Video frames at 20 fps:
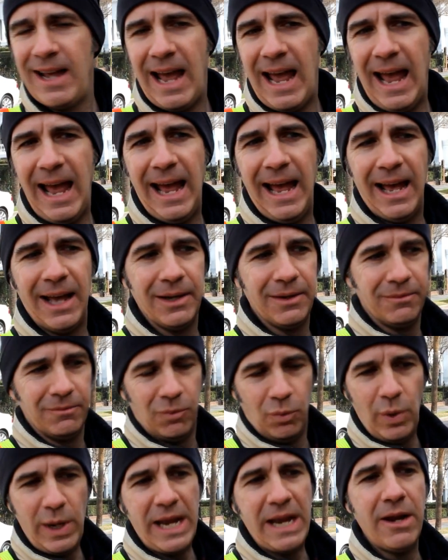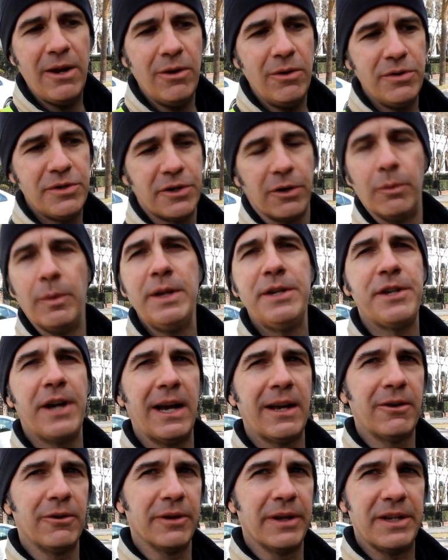and reused or
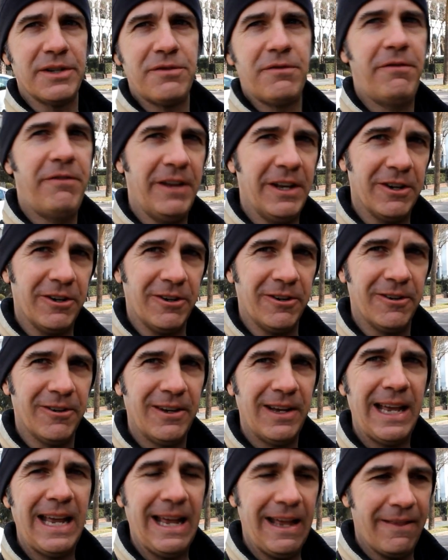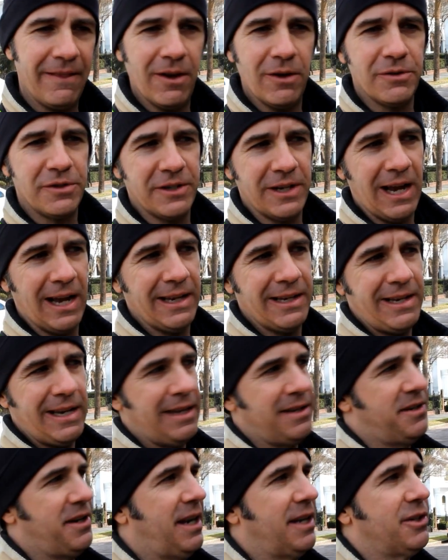recycled as fill in those
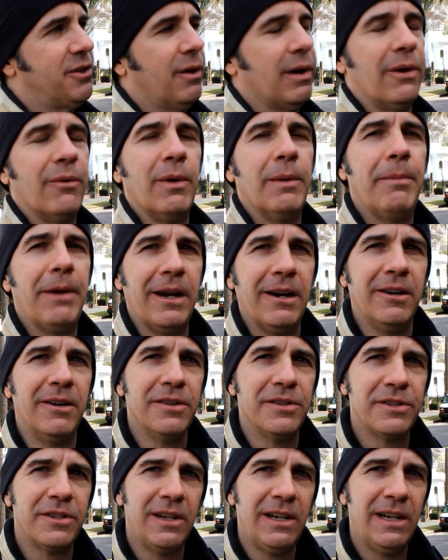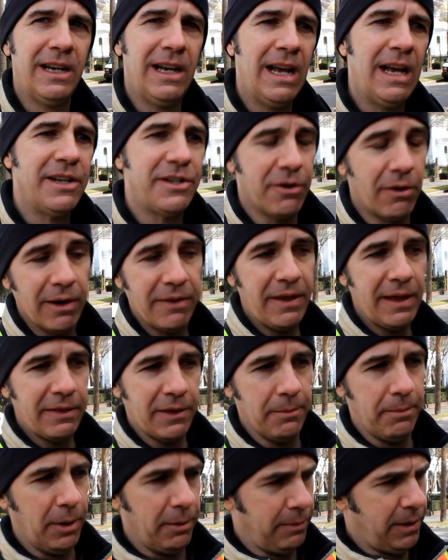19th century repairs. So I think
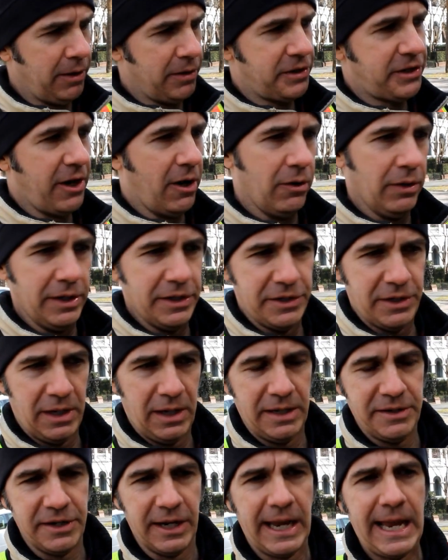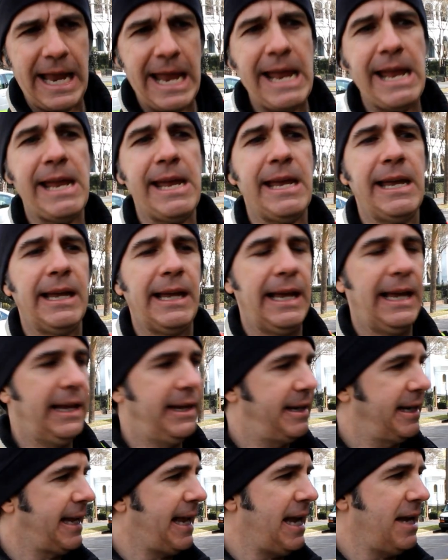the Bermuda stone is a key
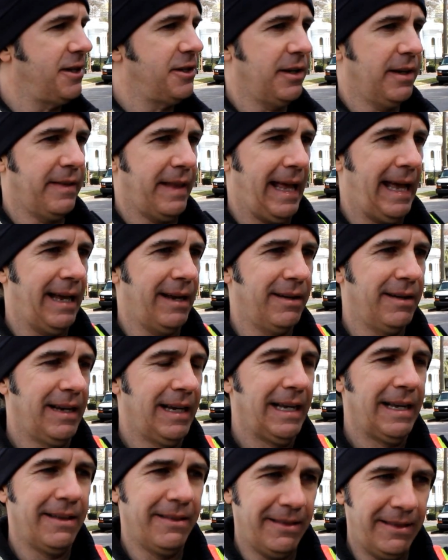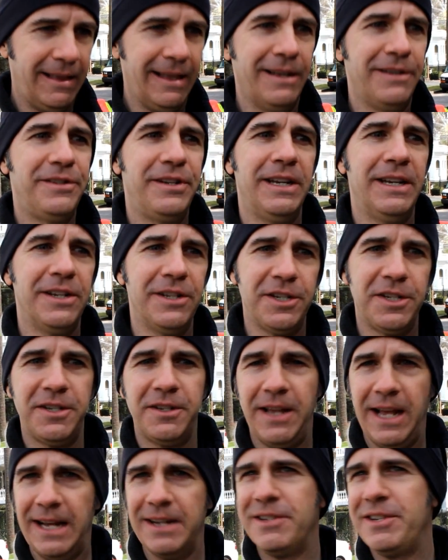indication that this is
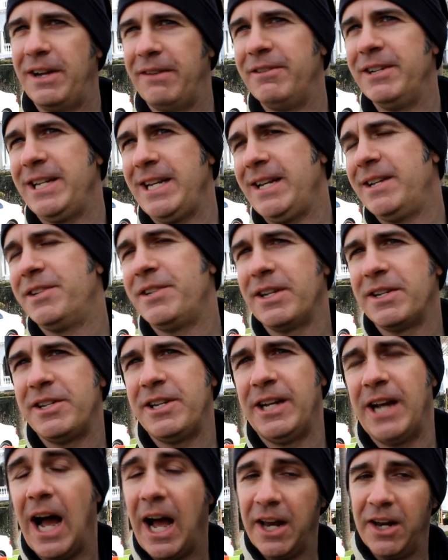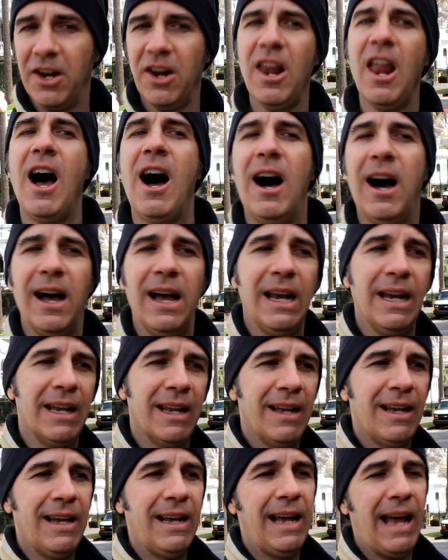that 1769 line,
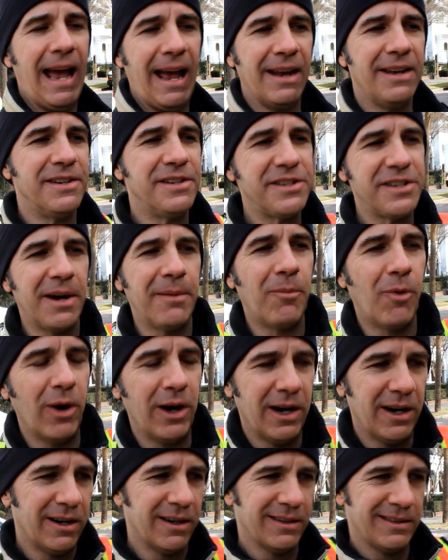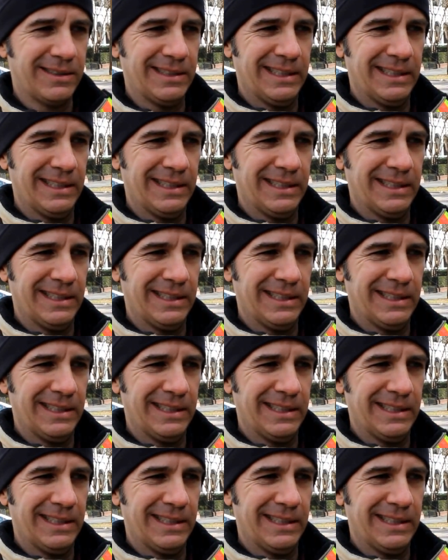and somewhere